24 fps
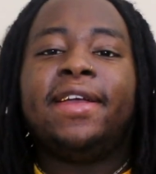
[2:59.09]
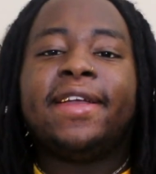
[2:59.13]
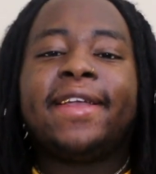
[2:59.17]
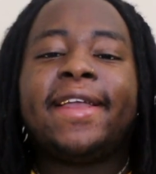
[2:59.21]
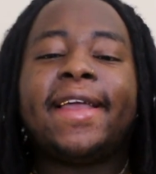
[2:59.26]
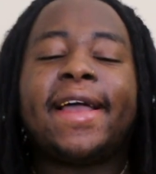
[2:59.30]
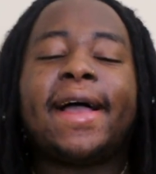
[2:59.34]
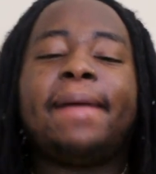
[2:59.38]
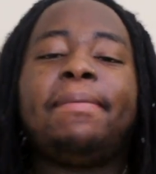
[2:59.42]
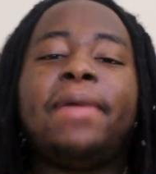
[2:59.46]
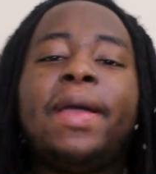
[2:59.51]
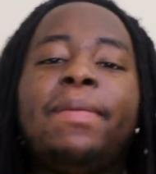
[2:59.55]

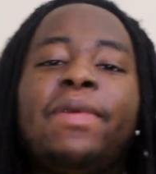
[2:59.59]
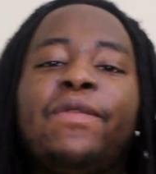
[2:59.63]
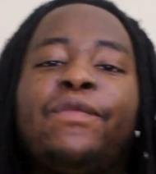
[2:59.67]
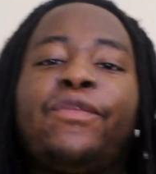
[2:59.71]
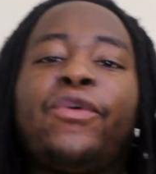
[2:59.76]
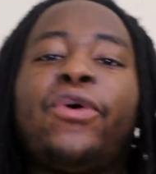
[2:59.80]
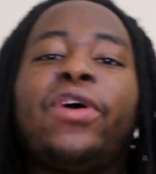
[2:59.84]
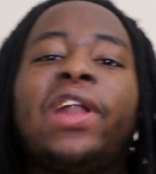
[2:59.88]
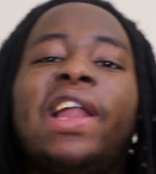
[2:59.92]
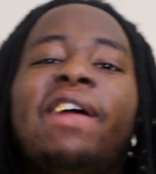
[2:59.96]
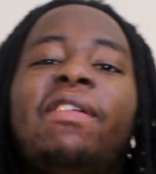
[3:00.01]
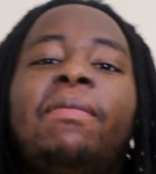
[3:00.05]
Yeah, I may be
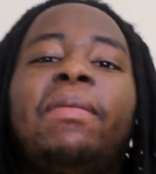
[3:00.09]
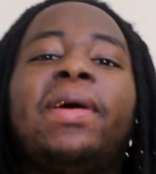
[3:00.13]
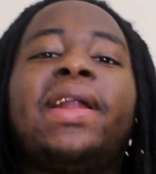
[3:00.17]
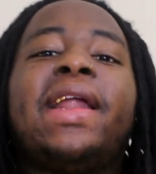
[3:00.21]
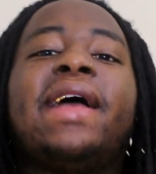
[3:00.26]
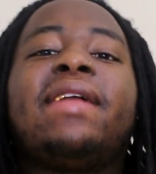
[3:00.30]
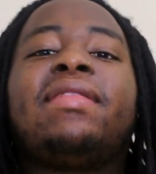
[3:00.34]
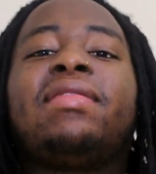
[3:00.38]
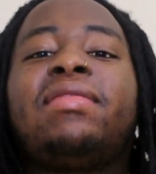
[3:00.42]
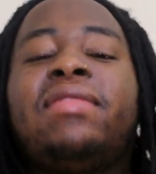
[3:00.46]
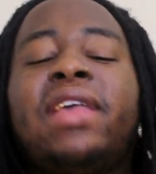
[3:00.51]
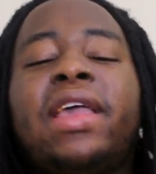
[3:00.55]
4'11, but
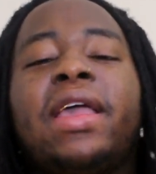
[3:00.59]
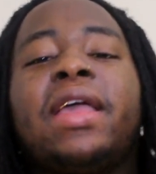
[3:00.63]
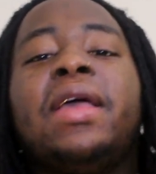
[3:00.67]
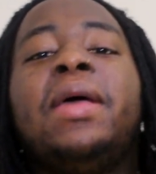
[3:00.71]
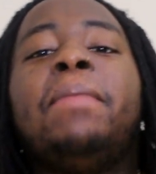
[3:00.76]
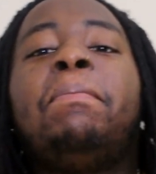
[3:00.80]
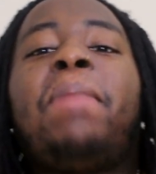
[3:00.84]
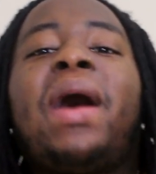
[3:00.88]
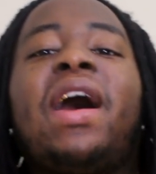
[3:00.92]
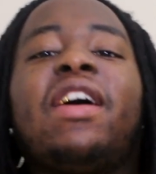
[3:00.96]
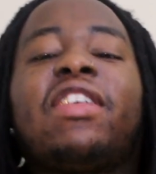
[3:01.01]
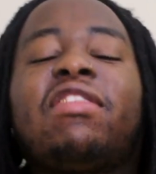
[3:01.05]
that dick
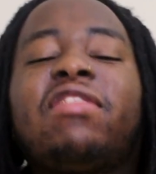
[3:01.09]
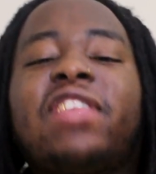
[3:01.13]
about